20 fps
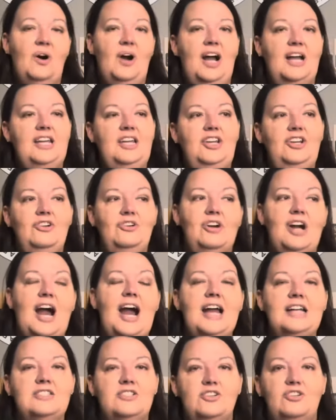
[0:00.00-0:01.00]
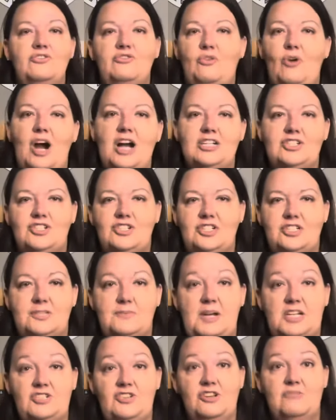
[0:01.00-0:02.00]
you guys who have watched,
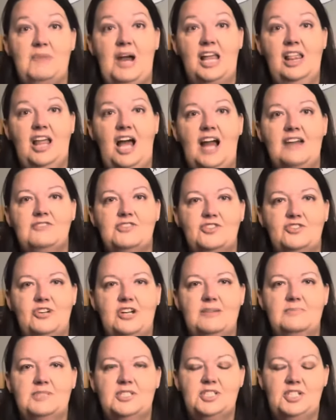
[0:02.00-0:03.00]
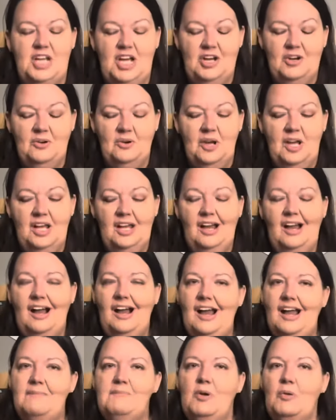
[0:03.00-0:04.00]
especially my live streams, know
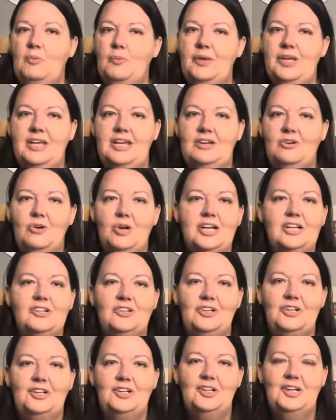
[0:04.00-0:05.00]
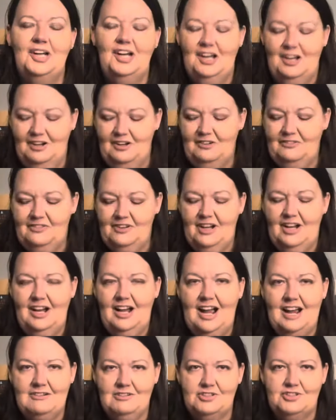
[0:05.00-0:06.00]
I'm a wee critical of
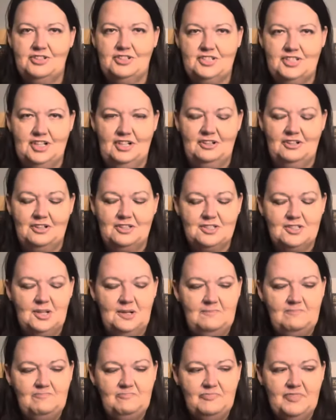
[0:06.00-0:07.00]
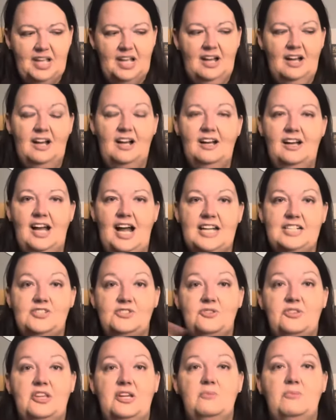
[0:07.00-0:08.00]
Irish distillers. I
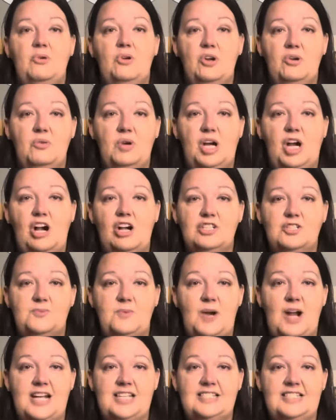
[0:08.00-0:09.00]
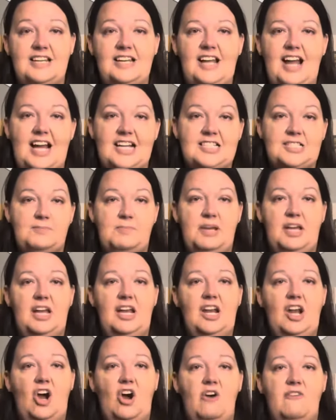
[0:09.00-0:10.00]
do think Pernod Ricard's pricing has
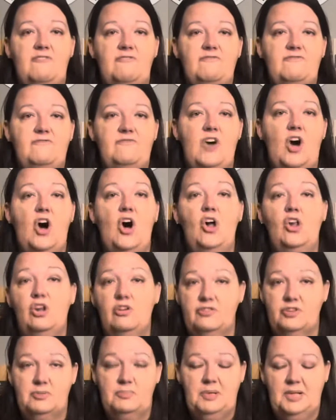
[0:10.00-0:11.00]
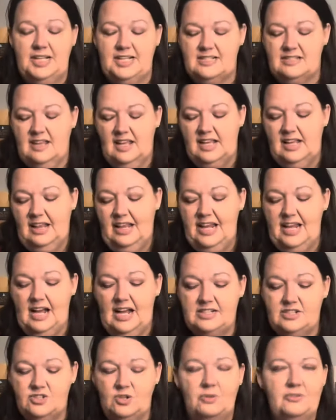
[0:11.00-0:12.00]
been all over the place lately.
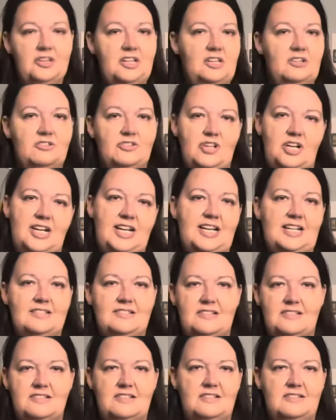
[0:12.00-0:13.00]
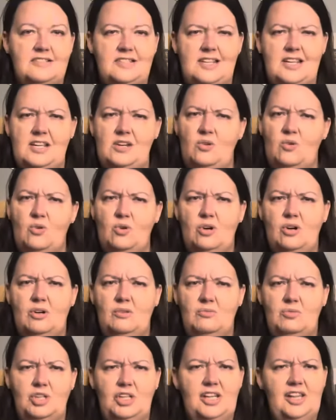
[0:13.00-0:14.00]
I don't think there's any consistency or
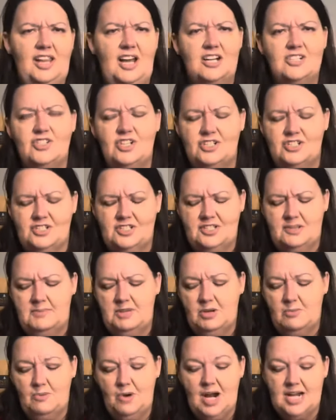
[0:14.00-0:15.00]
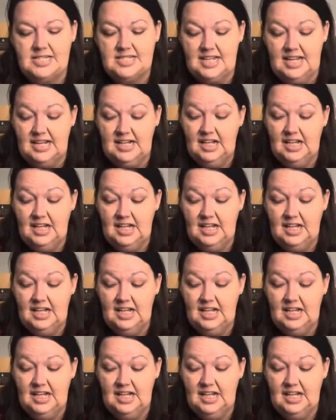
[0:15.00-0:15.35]
really logic to some of their pricing.